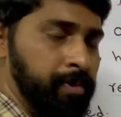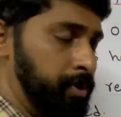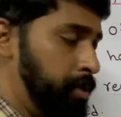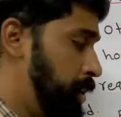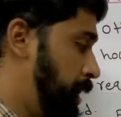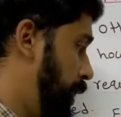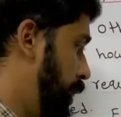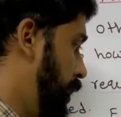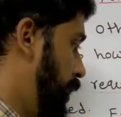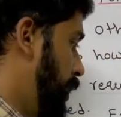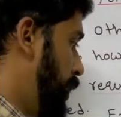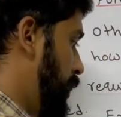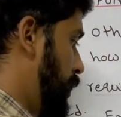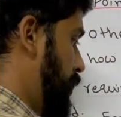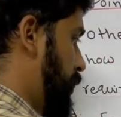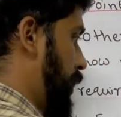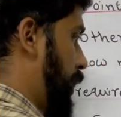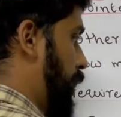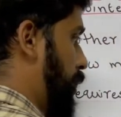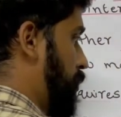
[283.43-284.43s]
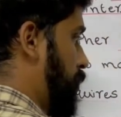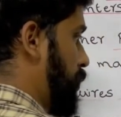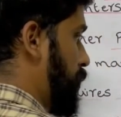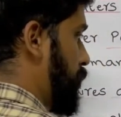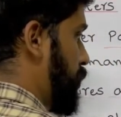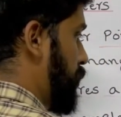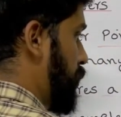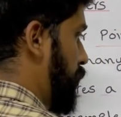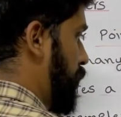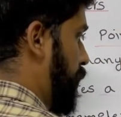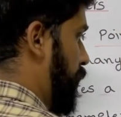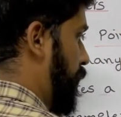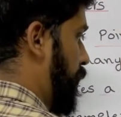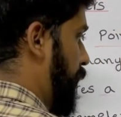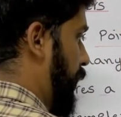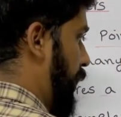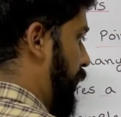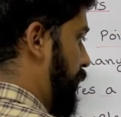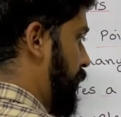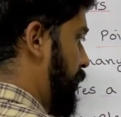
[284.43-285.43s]
Okay, so a equals to
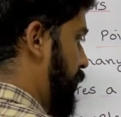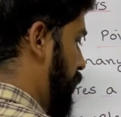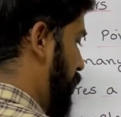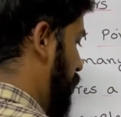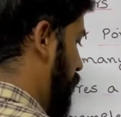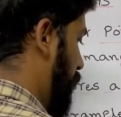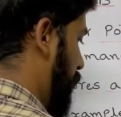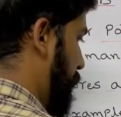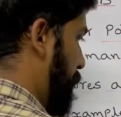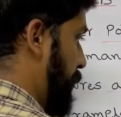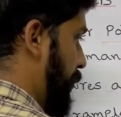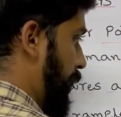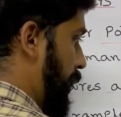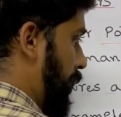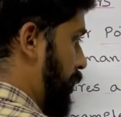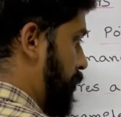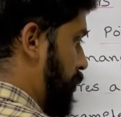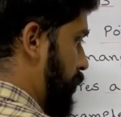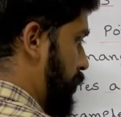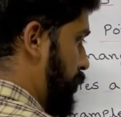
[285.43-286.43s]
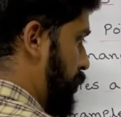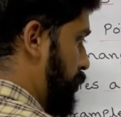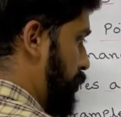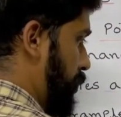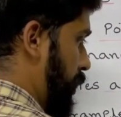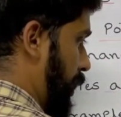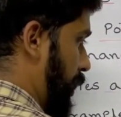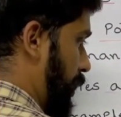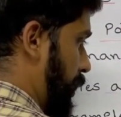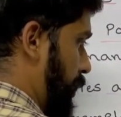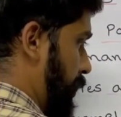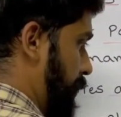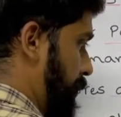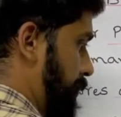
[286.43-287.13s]
5, b equals to 10.